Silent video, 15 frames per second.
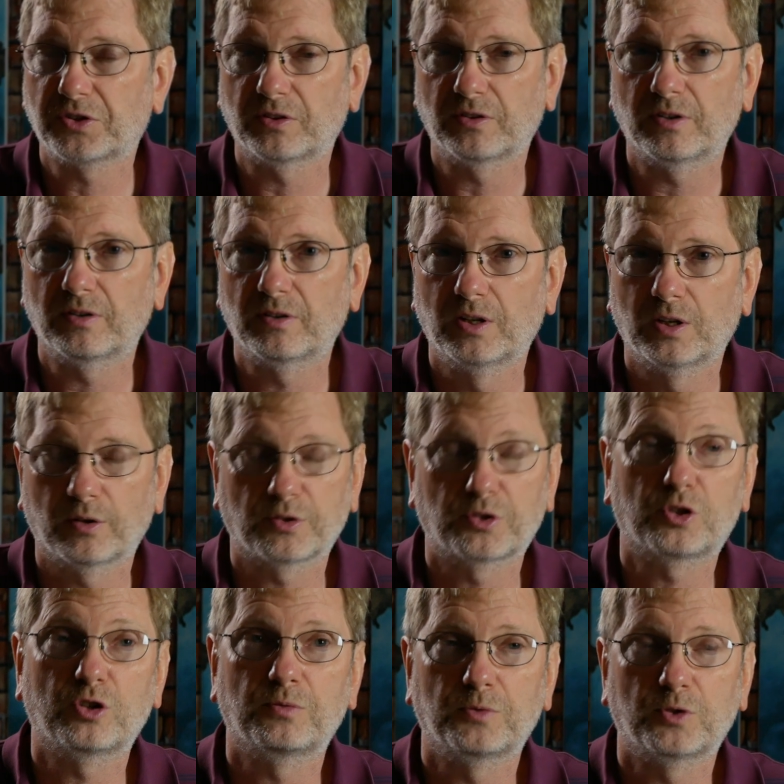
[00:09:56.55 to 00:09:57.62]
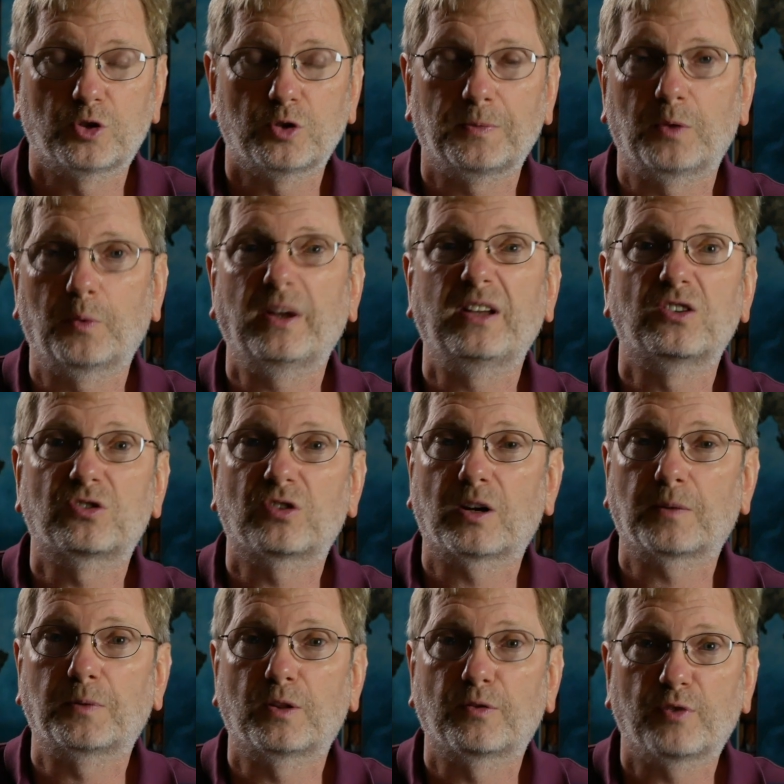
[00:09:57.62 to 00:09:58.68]
and the way he stood
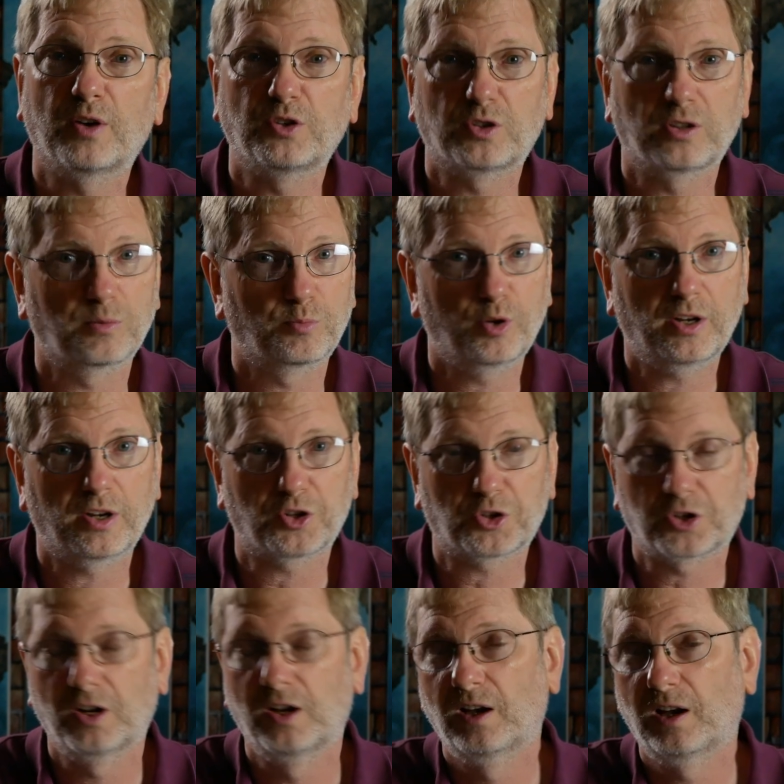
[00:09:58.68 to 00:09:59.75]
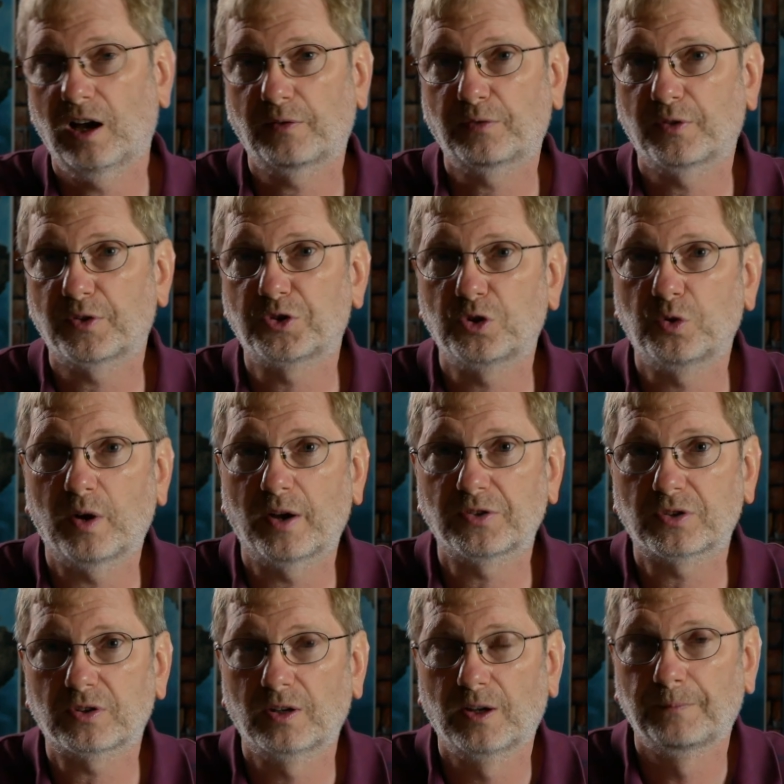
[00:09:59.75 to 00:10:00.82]
up to the French and the British after the
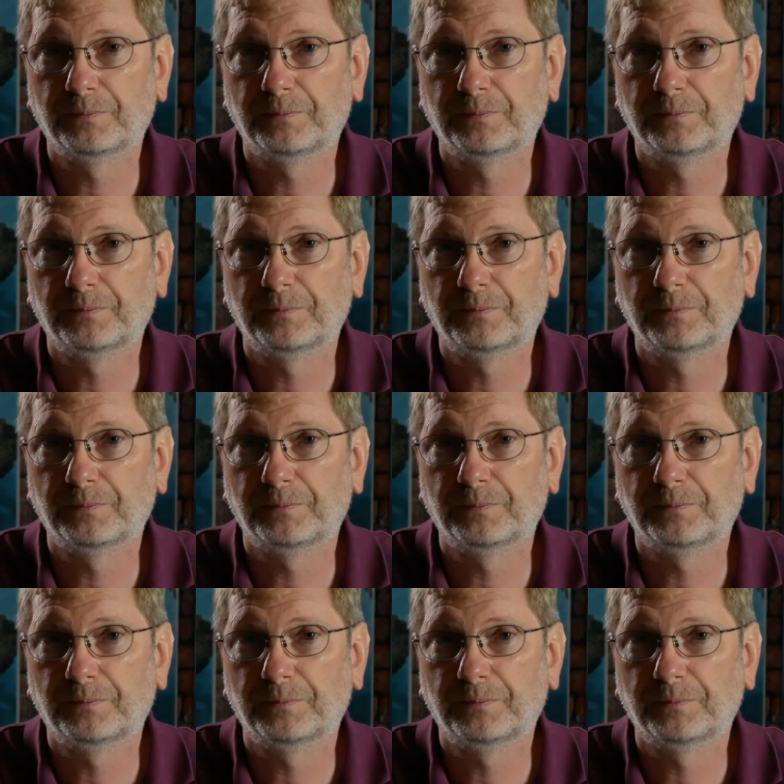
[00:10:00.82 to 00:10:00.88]
Suez